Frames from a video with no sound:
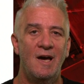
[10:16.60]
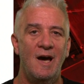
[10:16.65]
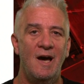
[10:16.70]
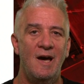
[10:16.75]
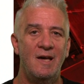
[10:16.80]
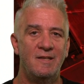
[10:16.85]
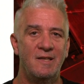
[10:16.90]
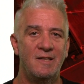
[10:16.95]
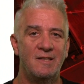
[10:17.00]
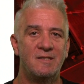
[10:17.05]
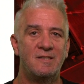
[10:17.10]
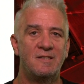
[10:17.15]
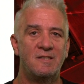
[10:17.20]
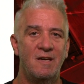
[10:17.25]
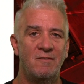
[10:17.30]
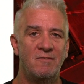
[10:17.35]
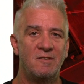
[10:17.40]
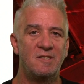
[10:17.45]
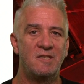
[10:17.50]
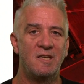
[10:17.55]
And then
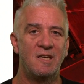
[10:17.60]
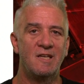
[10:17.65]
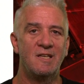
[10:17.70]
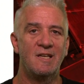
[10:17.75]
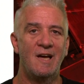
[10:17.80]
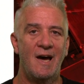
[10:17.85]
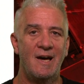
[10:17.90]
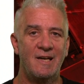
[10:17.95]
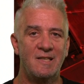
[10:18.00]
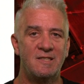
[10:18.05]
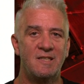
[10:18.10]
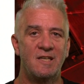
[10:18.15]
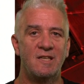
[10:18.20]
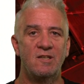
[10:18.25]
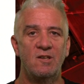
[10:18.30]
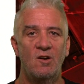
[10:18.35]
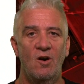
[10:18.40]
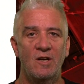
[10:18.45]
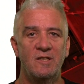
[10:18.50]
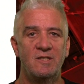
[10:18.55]
17,
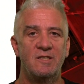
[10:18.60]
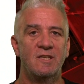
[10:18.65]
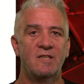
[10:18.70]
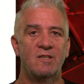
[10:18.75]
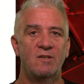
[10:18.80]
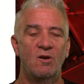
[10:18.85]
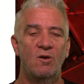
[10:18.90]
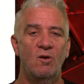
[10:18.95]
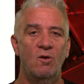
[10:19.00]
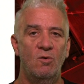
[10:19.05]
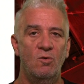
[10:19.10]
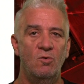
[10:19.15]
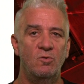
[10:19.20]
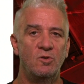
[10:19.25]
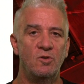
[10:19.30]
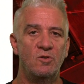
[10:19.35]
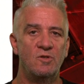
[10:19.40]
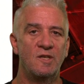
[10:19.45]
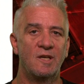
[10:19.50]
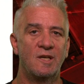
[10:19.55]
18, 19 are all
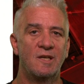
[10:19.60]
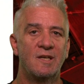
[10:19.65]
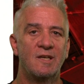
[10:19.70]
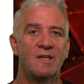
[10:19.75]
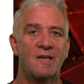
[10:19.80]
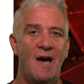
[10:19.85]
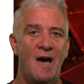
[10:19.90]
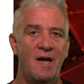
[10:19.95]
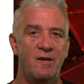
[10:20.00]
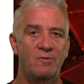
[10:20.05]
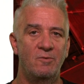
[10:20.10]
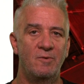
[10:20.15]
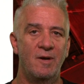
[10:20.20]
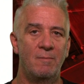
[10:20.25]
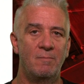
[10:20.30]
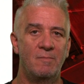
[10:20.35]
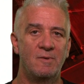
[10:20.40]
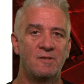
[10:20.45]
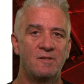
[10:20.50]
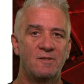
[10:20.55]
using cardinal
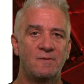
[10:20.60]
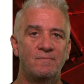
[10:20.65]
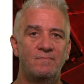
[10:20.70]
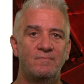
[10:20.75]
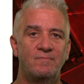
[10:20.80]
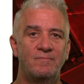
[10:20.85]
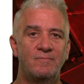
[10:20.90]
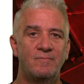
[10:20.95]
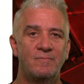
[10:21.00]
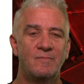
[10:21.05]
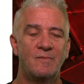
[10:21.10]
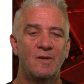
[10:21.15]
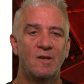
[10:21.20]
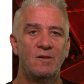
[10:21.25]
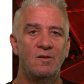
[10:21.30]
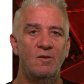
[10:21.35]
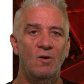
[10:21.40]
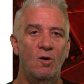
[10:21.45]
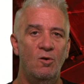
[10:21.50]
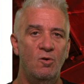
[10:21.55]
numbers,
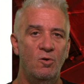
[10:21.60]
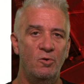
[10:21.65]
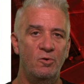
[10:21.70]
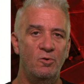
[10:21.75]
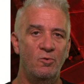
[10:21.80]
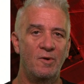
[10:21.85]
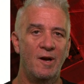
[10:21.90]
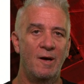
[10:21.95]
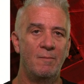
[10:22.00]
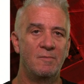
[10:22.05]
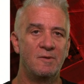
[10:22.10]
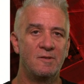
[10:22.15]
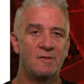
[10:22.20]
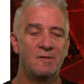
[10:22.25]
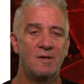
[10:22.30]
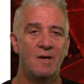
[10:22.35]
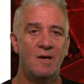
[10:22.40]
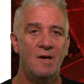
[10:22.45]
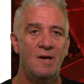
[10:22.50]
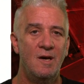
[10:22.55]
not ordinal numbers.
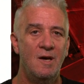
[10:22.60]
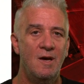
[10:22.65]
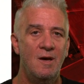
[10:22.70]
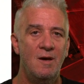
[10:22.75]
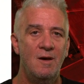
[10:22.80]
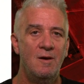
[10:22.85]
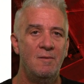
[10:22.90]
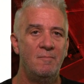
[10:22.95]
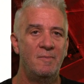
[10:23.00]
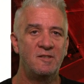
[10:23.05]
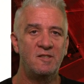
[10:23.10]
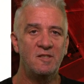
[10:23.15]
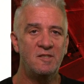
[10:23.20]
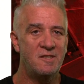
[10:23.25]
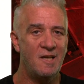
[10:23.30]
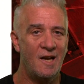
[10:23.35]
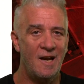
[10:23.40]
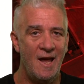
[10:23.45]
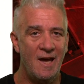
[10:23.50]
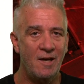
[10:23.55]
But just
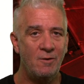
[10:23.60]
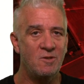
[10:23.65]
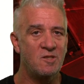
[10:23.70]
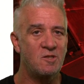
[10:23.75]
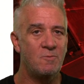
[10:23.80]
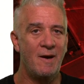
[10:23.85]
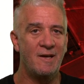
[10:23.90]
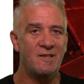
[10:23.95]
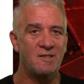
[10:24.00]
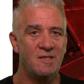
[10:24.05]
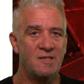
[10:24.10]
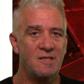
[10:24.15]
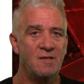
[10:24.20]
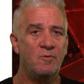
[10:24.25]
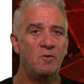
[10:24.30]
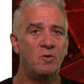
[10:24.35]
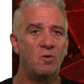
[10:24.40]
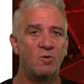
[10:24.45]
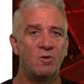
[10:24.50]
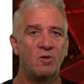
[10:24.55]
the language makes it
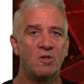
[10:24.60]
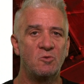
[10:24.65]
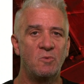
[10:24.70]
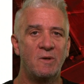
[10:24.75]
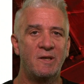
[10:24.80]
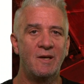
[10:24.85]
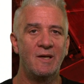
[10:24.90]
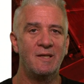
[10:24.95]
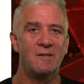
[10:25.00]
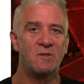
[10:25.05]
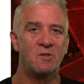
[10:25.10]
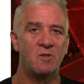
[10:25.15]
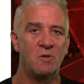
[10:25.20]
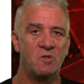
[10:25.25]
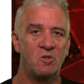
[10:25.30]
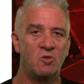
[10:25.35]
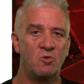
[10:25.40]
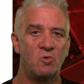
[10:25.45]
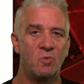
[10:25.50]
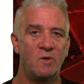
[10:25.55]
difficult because we keep
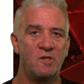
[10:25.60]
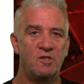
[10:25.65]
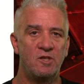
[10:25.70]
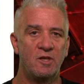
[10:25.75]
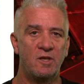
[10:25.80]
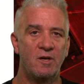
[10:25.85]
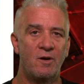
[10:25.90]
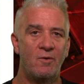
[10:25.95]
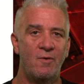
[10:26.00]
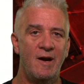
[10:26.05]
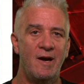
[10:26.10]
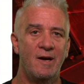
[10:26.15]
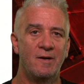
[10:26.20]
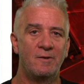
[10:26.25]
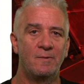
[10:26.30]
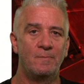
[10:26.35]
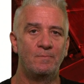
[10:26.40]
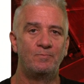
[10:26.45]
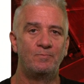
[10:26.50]
switching it around.